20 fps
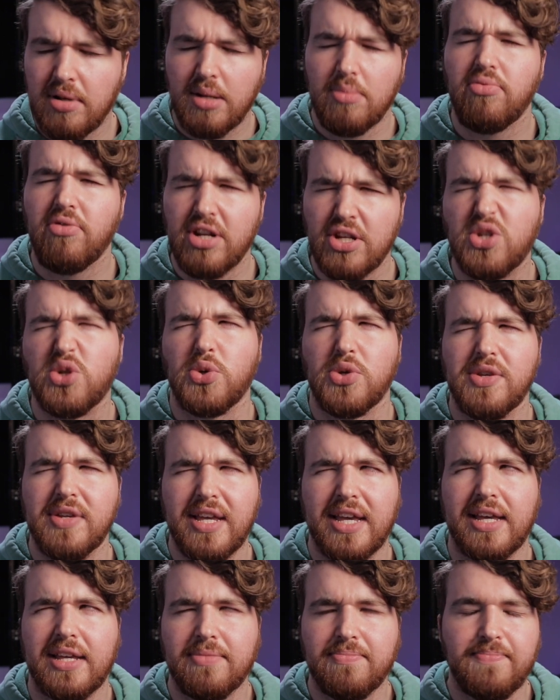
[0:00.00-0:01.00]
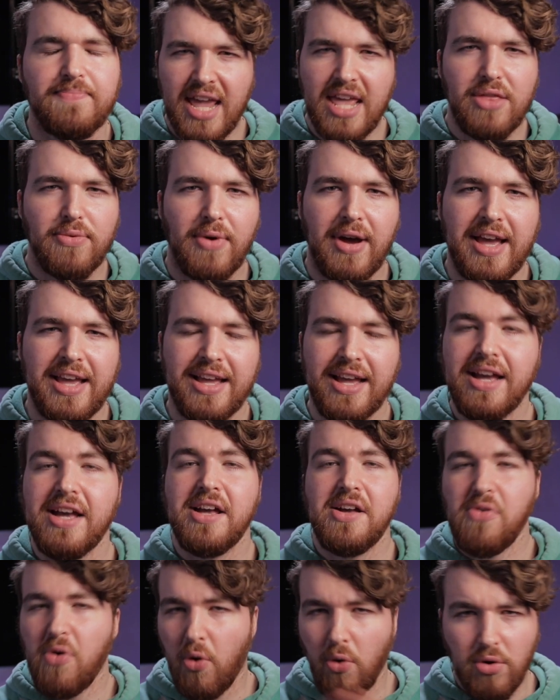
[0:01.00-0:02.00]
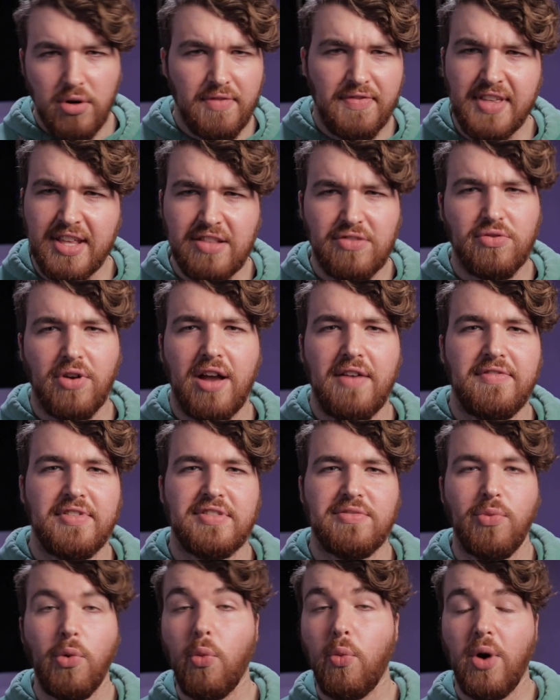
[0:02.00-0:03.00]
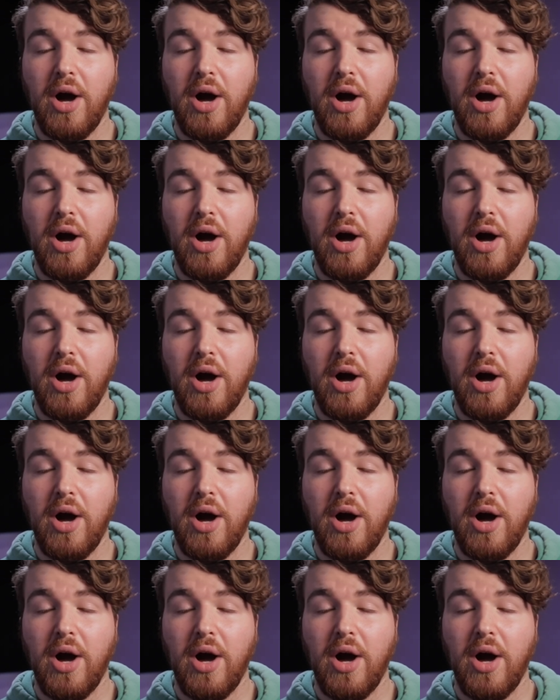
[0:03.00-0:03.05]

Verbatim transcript: I'm pretty sure you can. Either way, all of these drivers will